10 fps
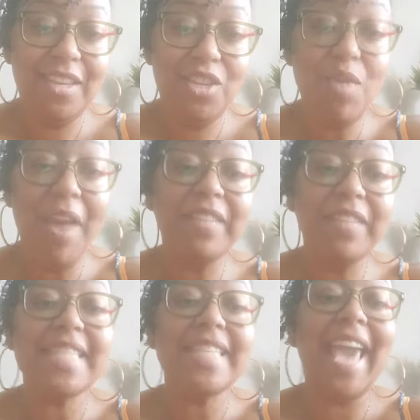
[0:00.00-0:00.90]
You have to
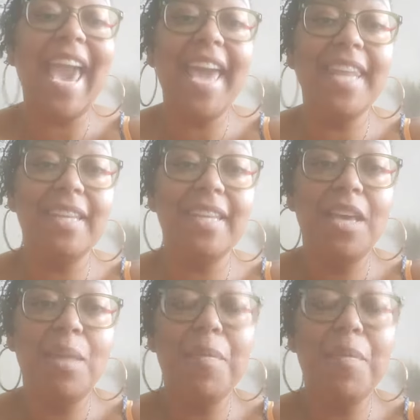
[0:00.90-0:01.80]
scan it
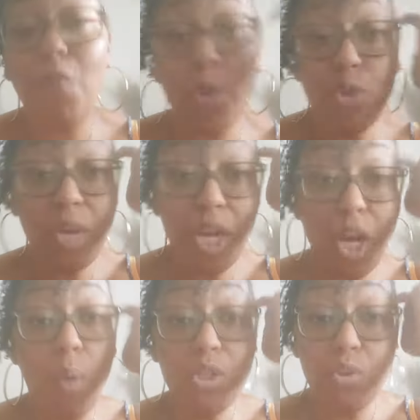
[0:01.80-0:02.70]
before you can
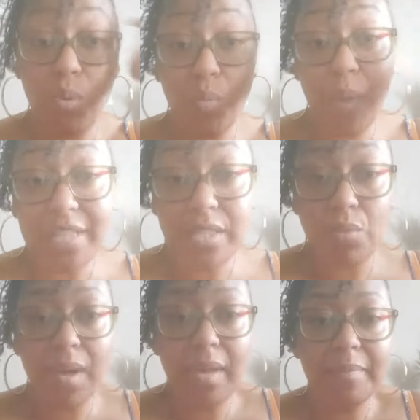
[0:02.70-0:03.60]
go into a
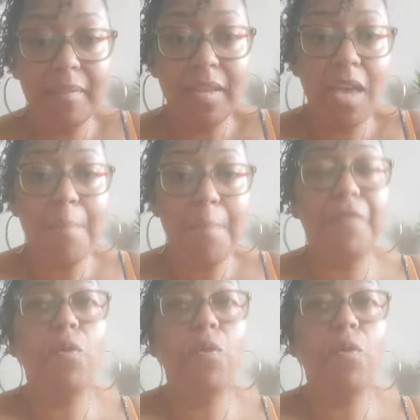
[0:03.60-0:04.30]
restaurant, before